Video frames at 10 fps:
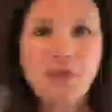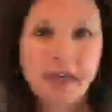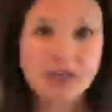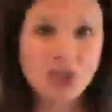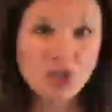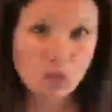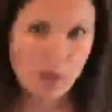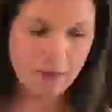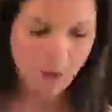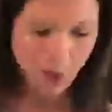a thick
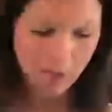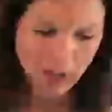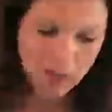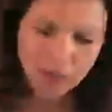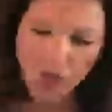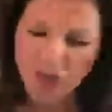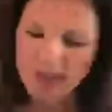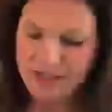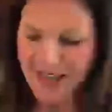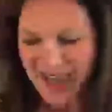sweet barbecue
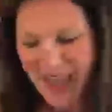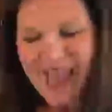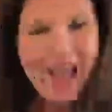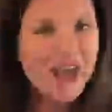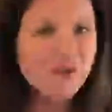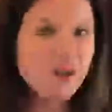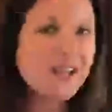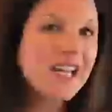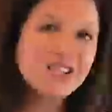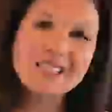sauce, and
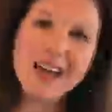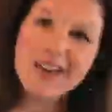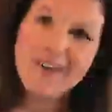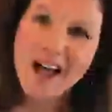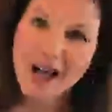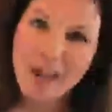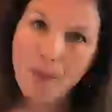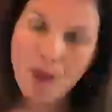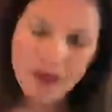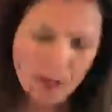really I just kind of
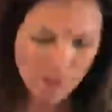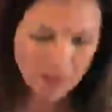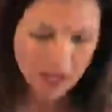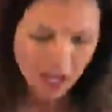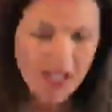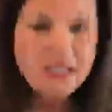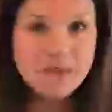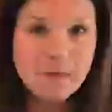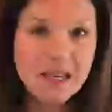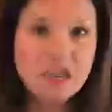eyeball it because
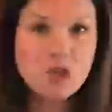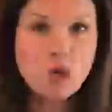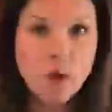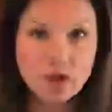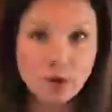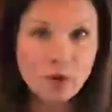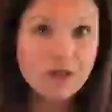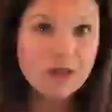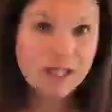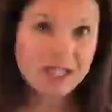the meat is going to
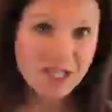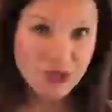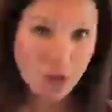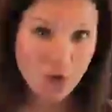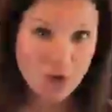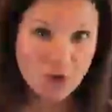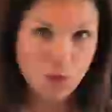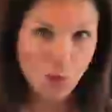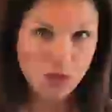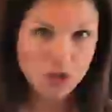release so much
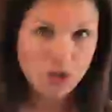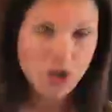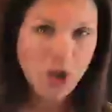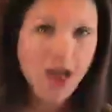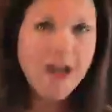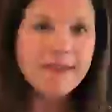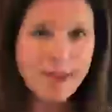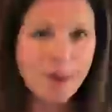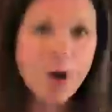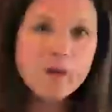moisture.
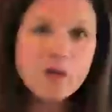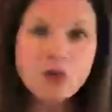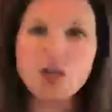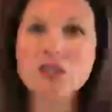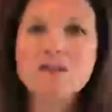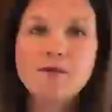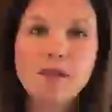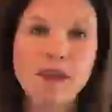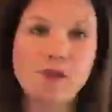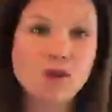That barbecue sauce
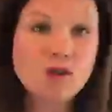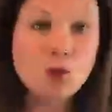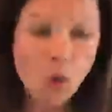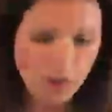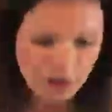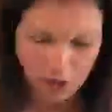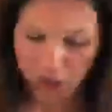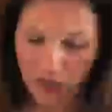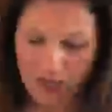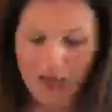flavor is going to
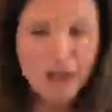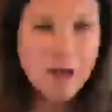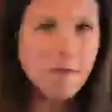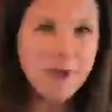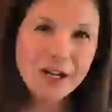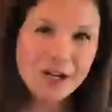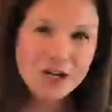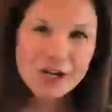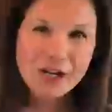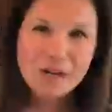cook in, but I
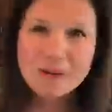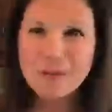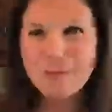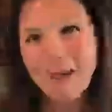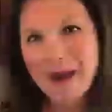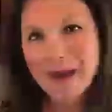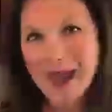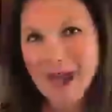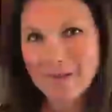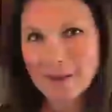usually use about
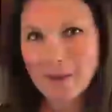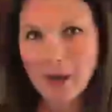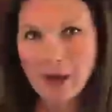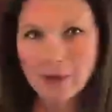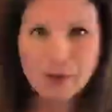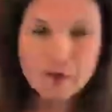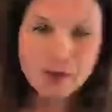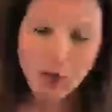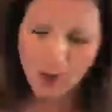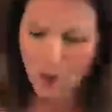half a bottle,
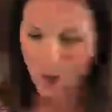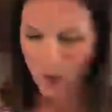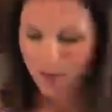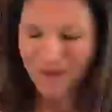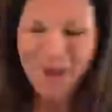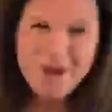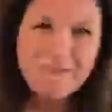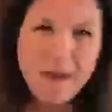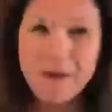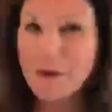so
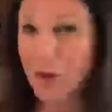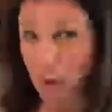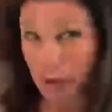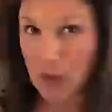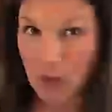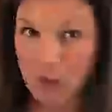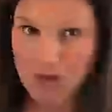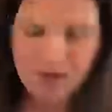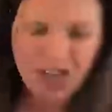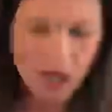maybe around
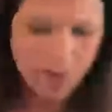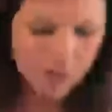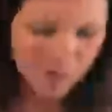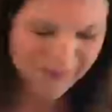3/4 of a cup.